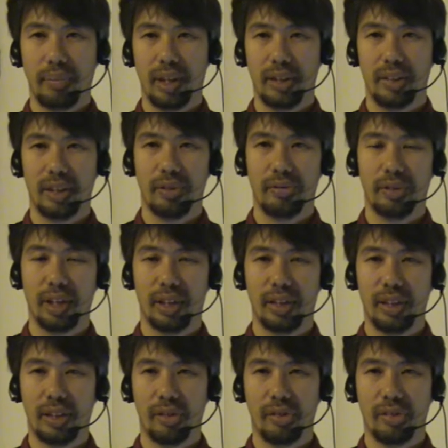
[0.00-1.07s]
But if
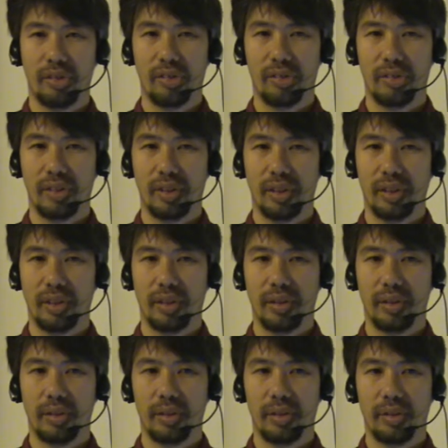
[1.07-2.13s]
there is
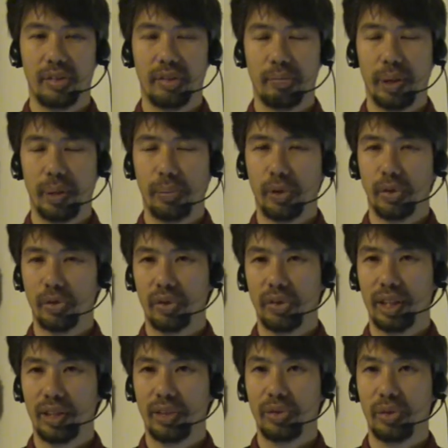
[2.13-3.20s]
some people also
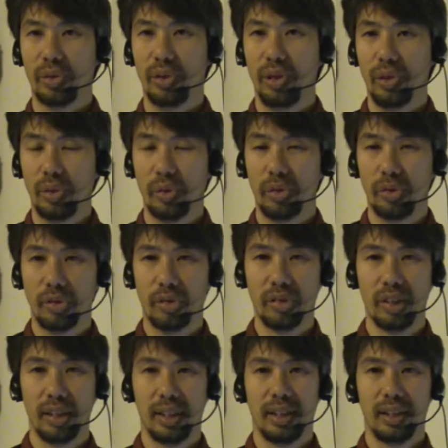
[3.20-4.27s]
tend to
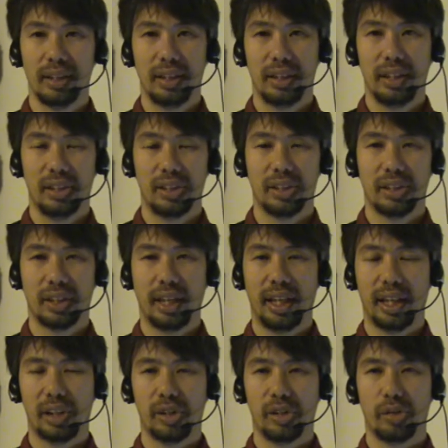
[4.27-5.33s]
use these
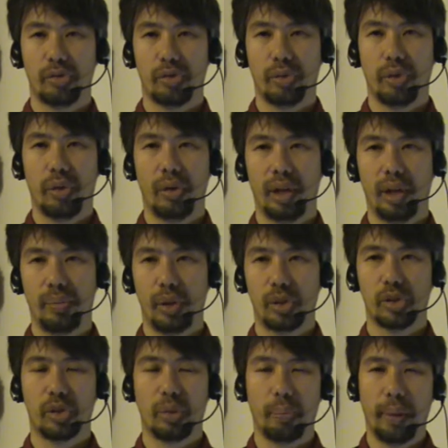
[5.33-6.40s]
connections for
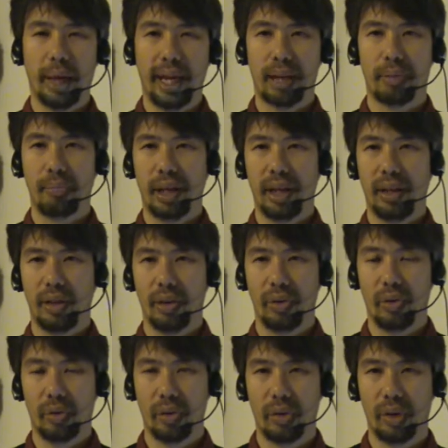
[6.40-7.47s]
emotional
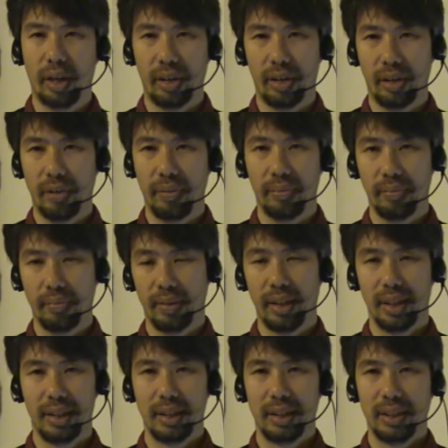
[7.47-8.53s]
blackmail or other
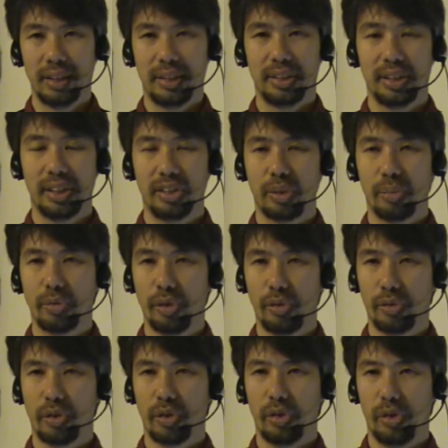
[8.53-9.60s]
systems
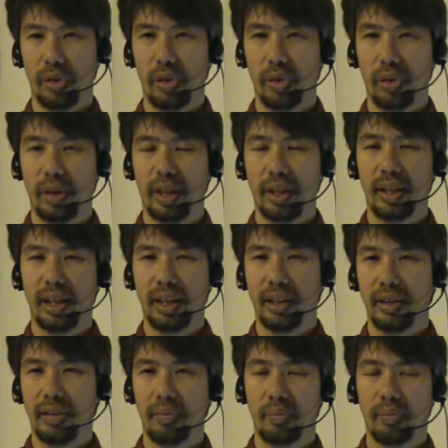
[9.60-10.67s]
of control and
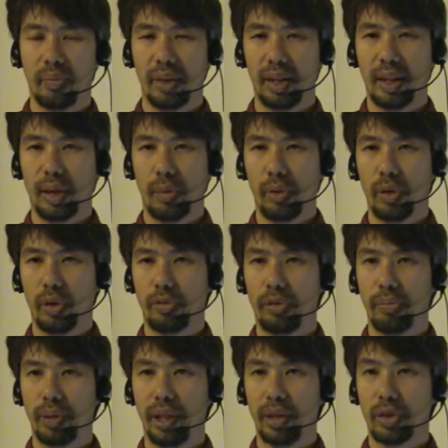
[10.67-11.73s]
then there will
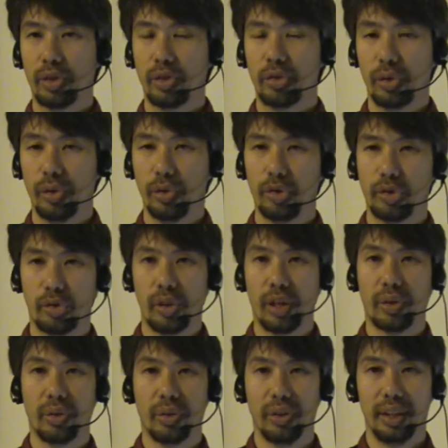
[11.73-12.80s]
often be a control
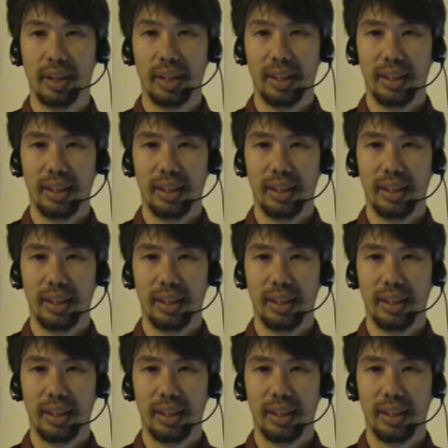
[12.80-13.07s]
struggle